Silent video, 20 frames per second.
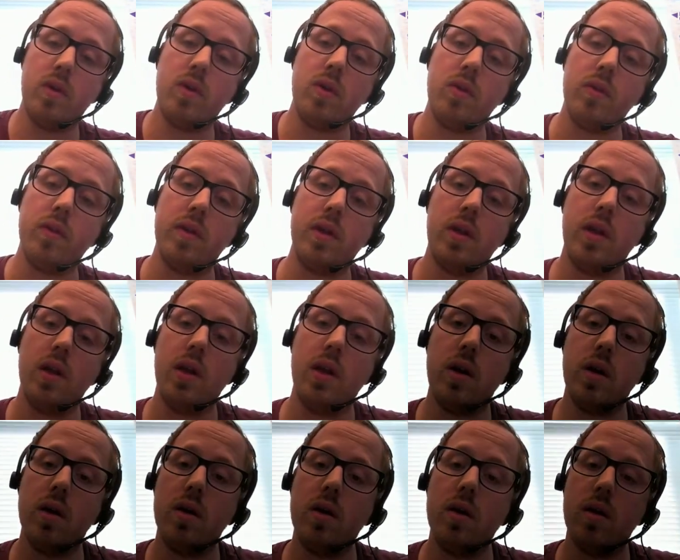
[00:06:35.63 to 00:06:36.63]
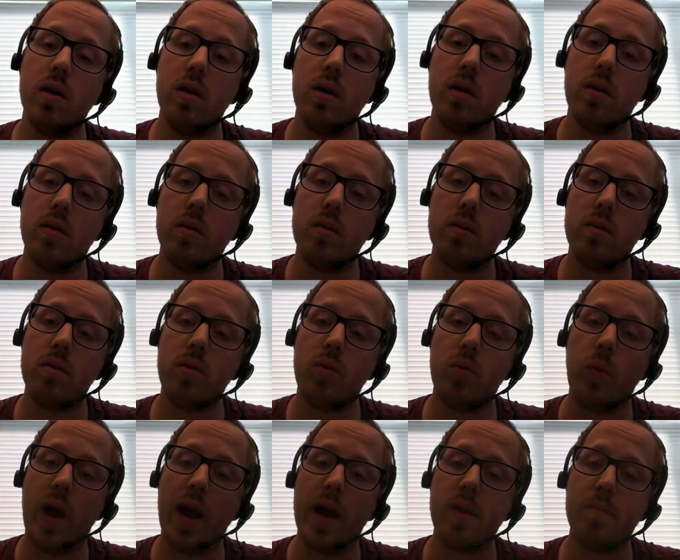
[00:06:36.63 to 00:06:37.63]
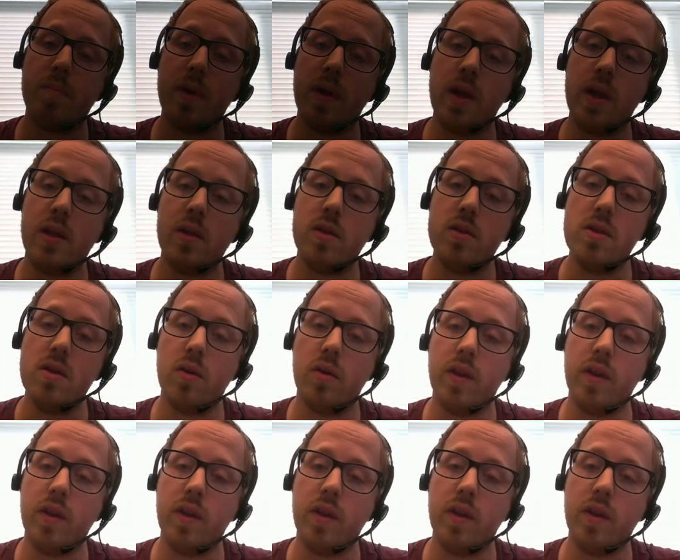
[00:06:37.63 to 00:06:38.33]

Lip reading: On the right pane,